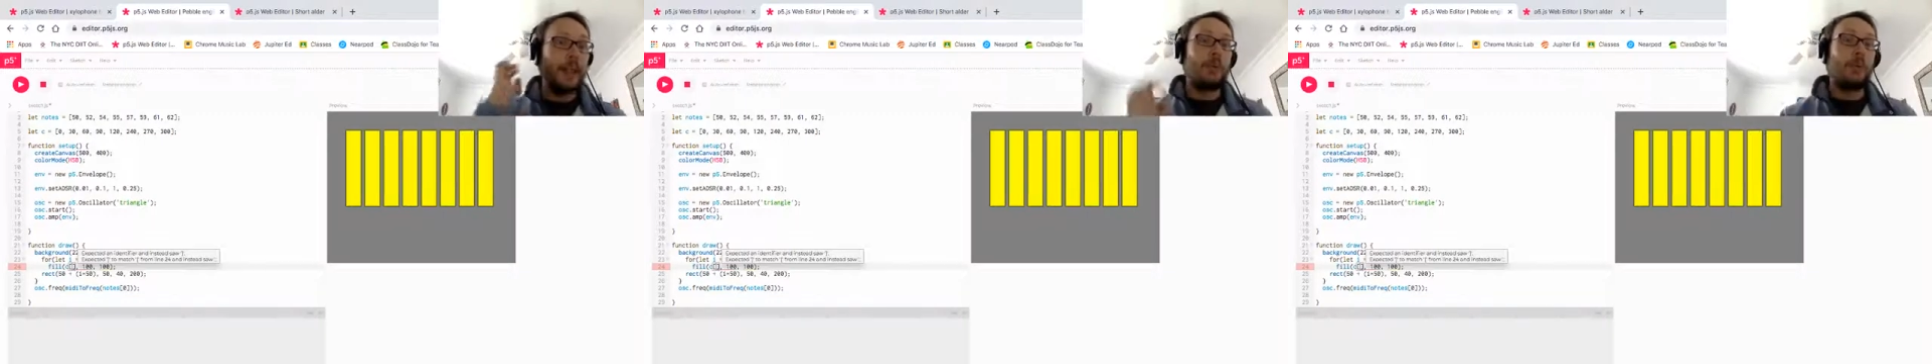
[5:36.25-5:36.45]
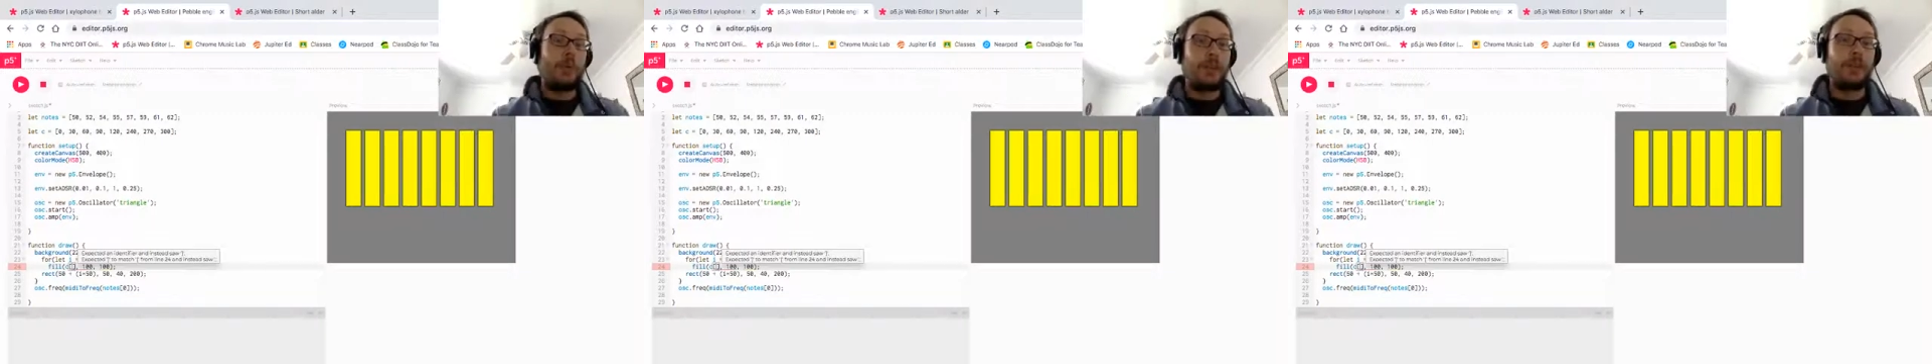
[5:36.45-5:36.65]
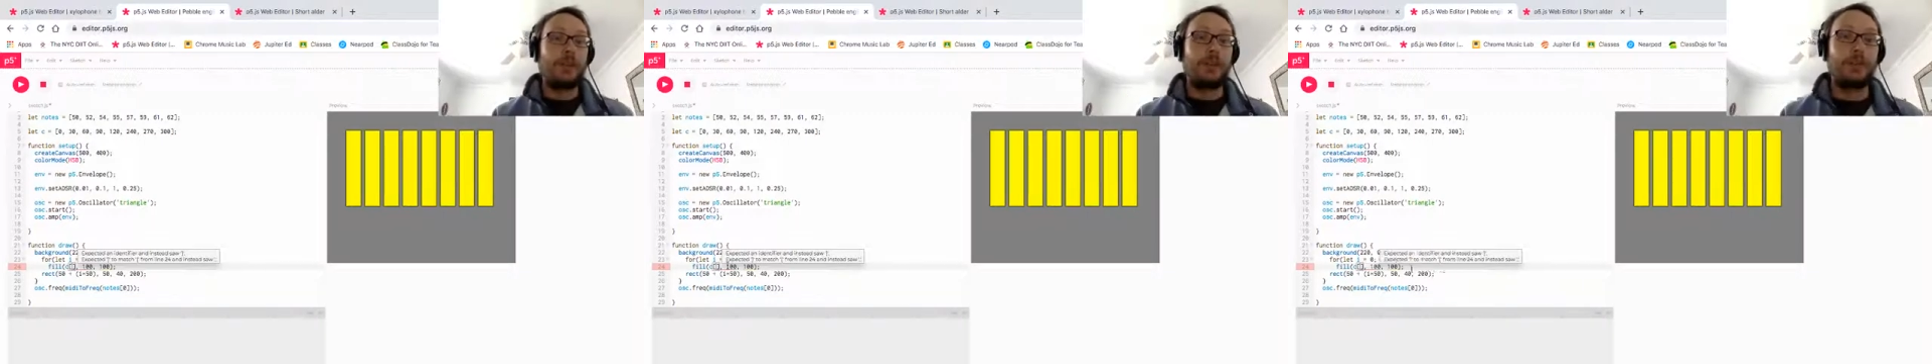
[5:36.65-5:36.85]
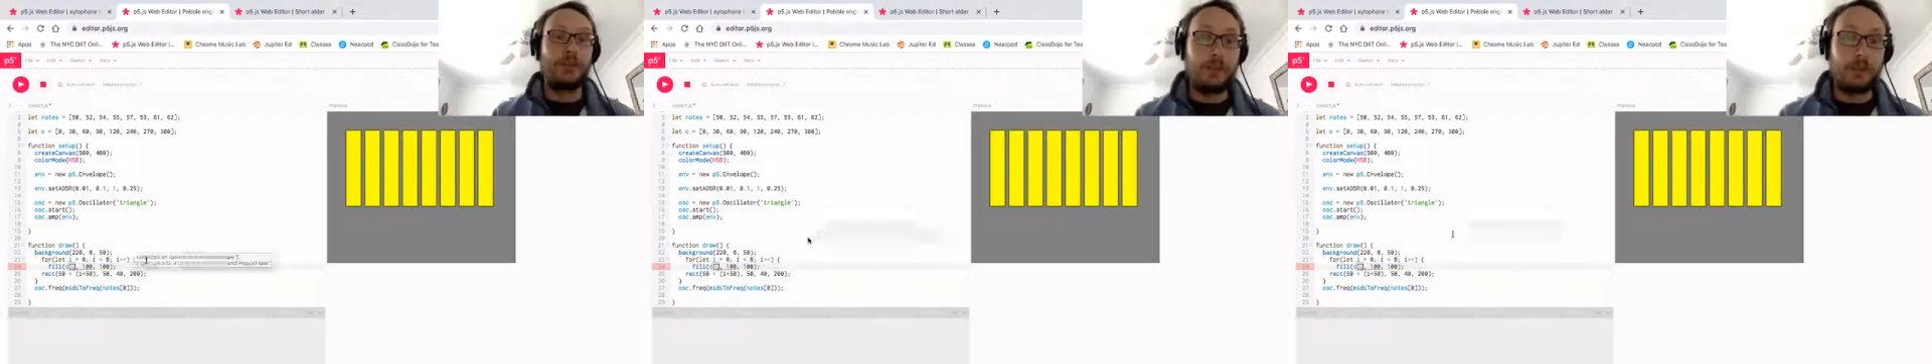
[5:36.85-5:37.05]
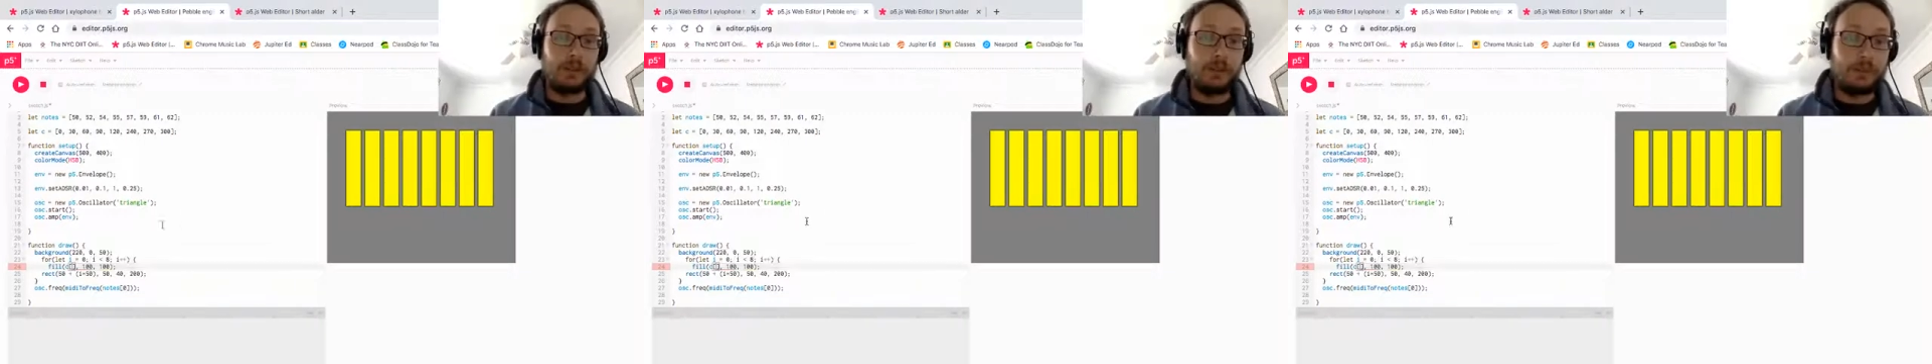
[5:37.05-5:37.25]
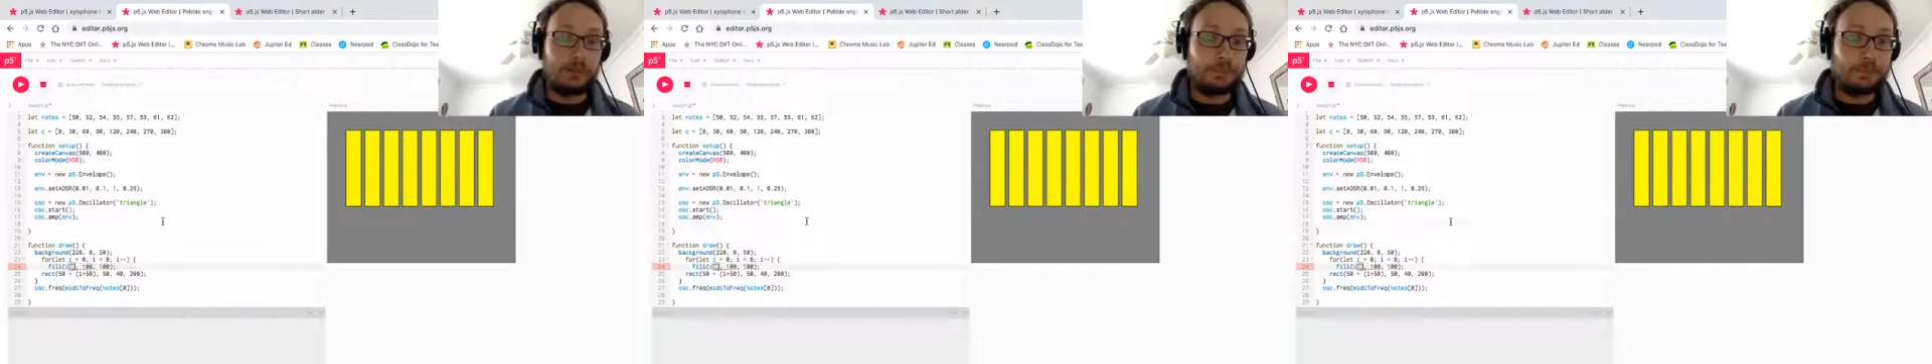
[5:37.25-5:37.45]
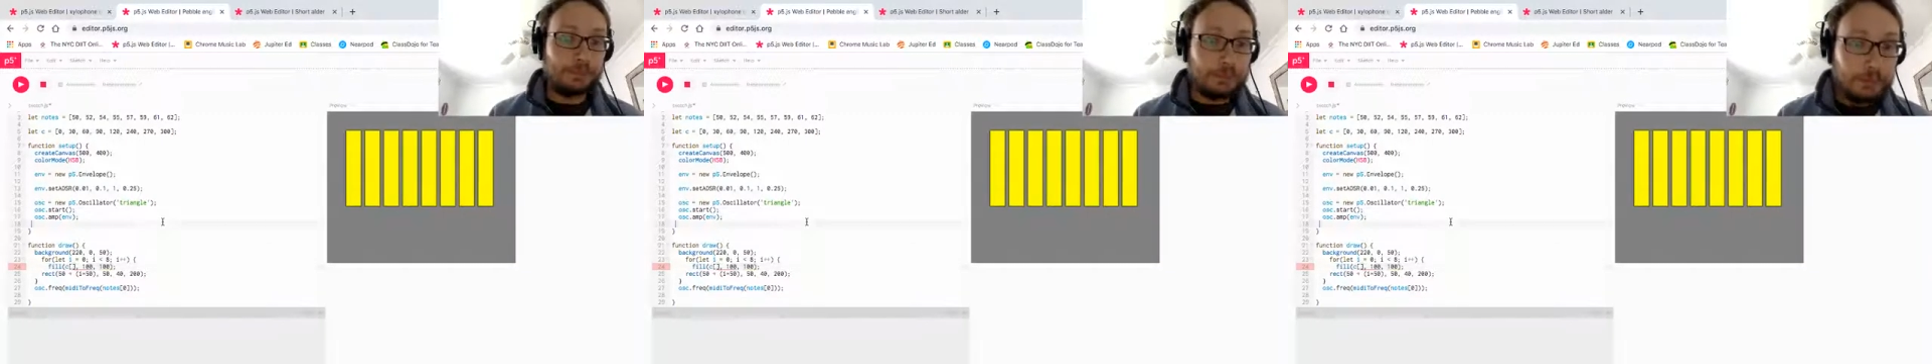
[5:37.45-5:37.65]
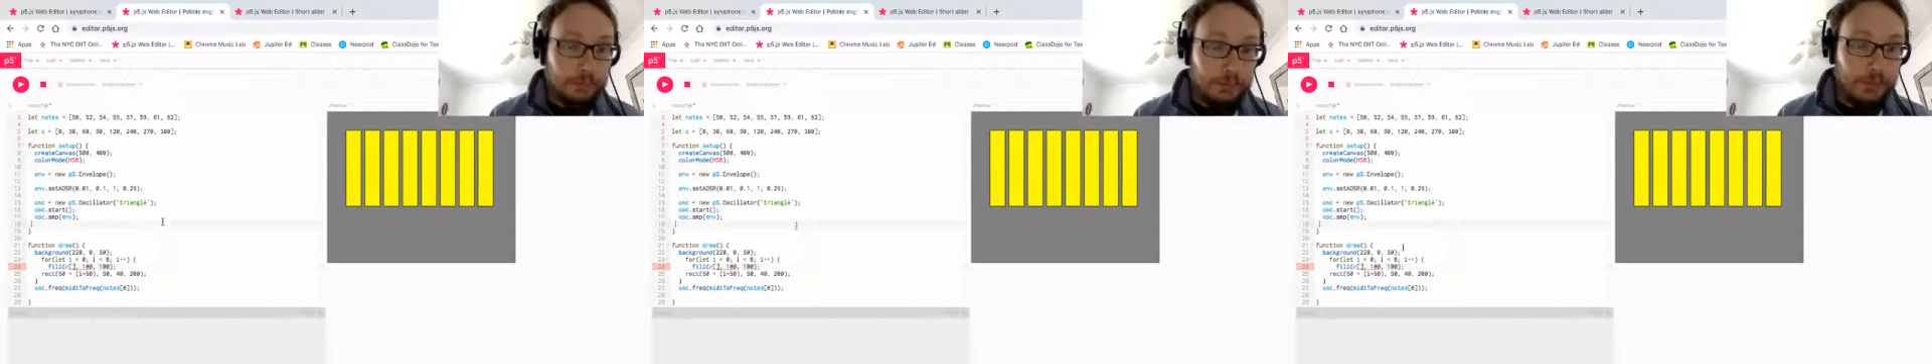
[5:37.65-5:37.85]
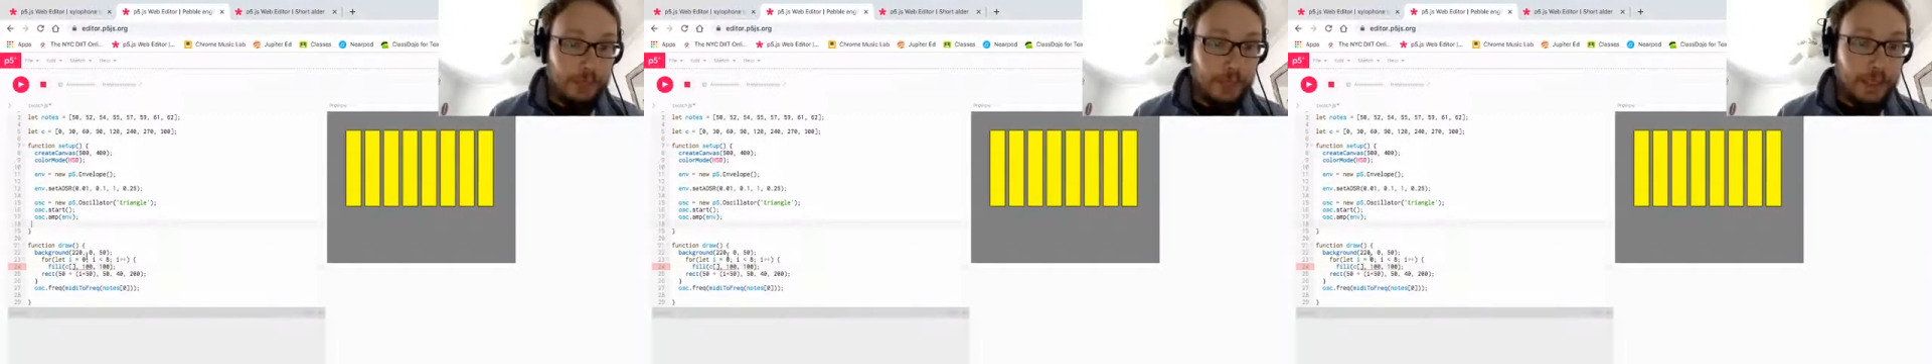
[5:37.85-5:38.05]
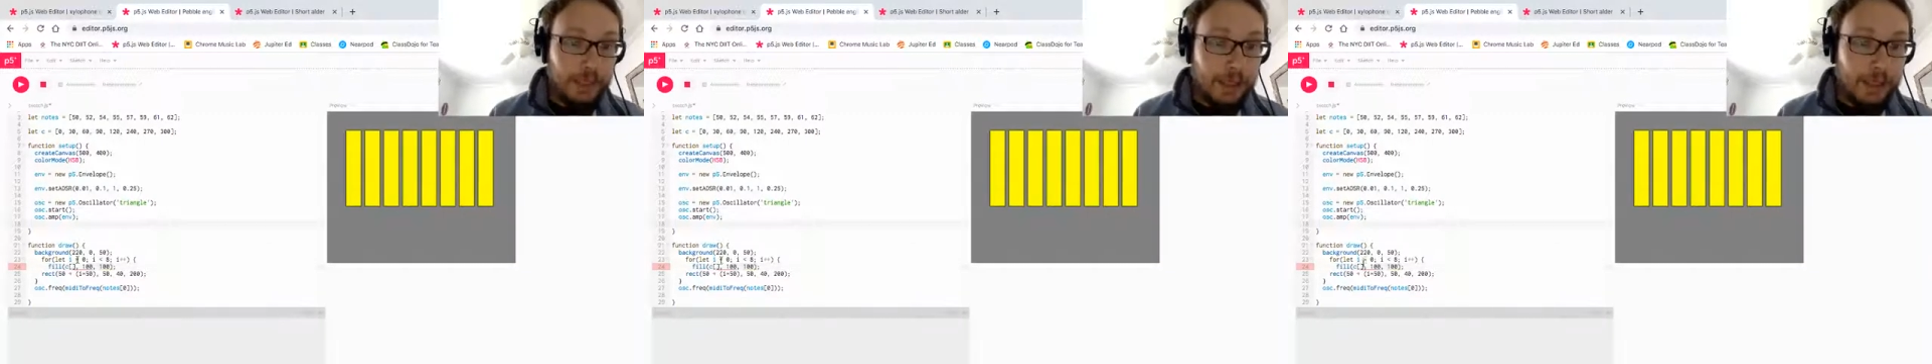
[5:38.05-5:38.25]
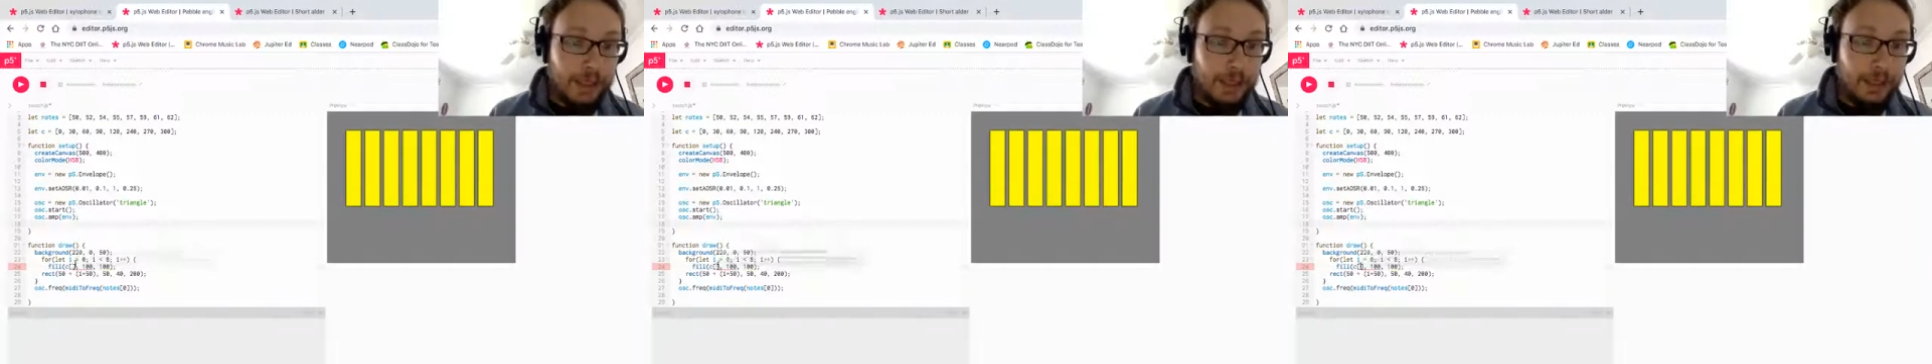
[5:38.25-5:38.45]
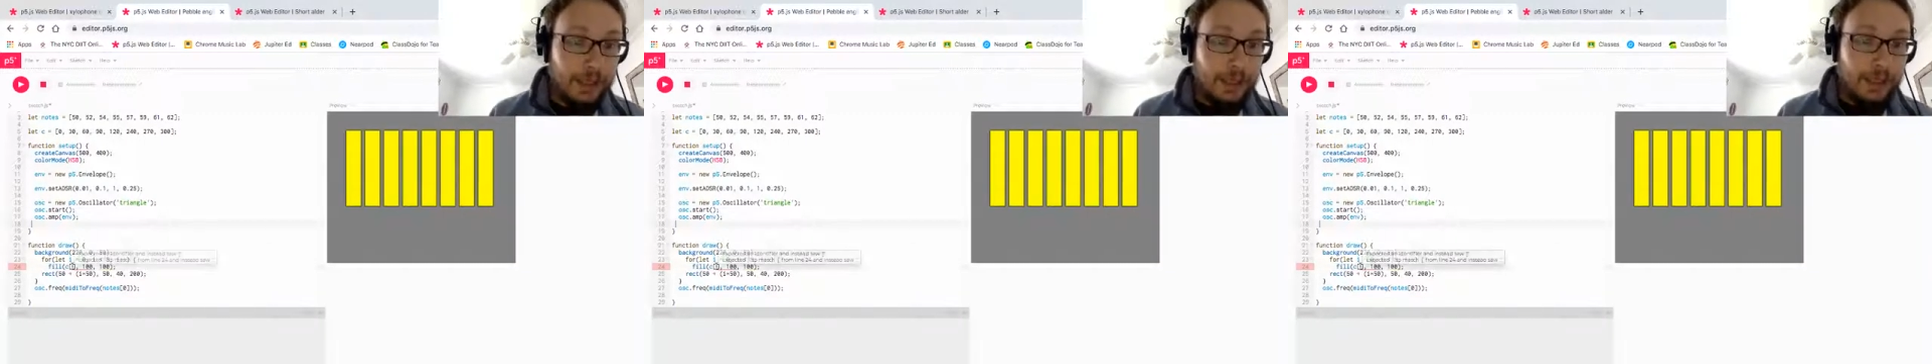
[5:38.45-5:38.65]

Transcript: with the for loop, okay?